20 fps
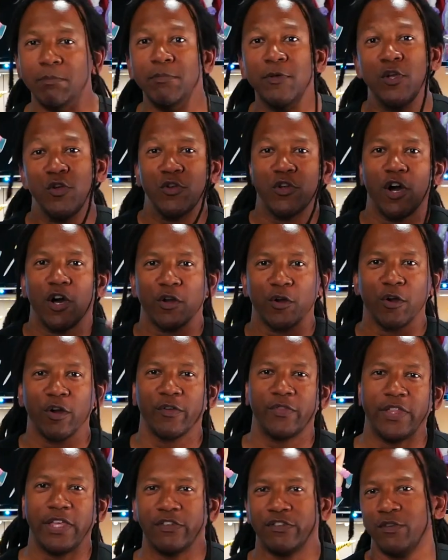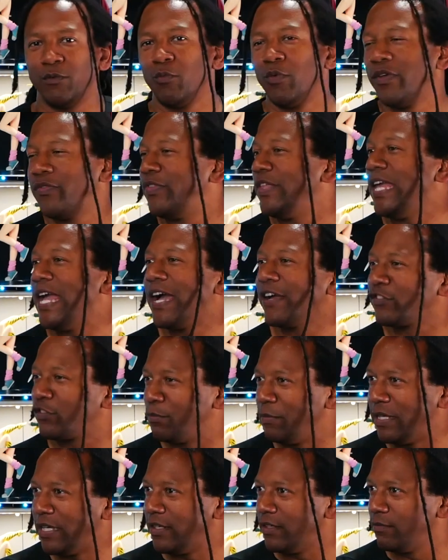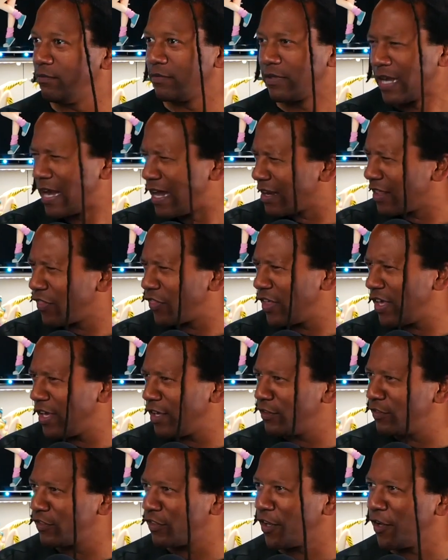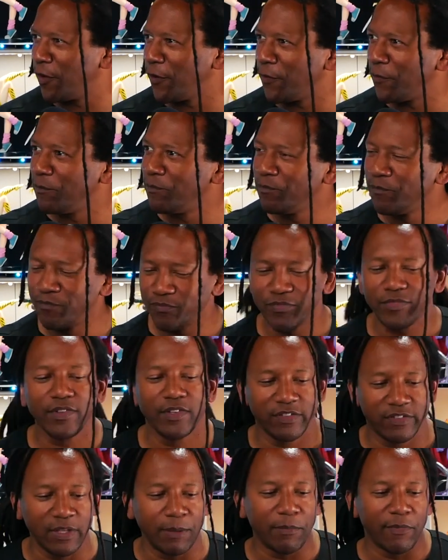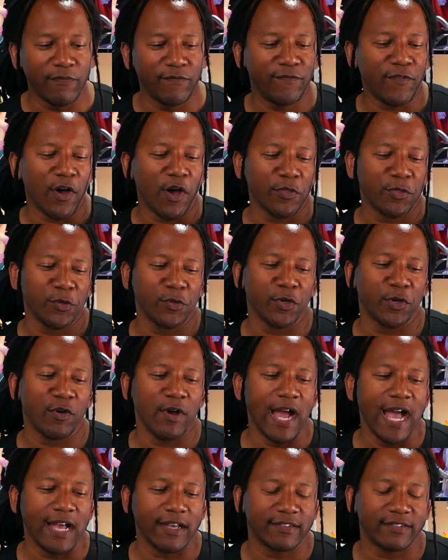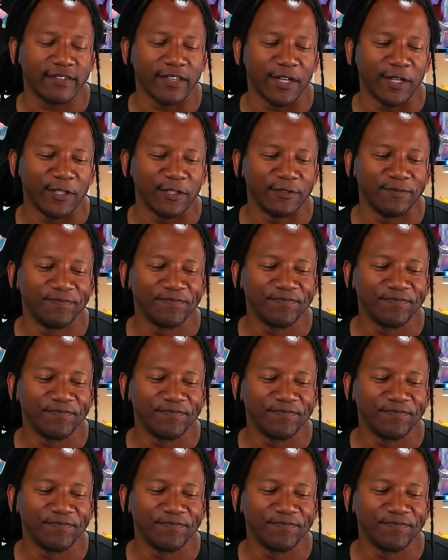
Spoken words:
mutant on Earth isn't with the X-Men kind of thing. So some of them fall through the cracks. So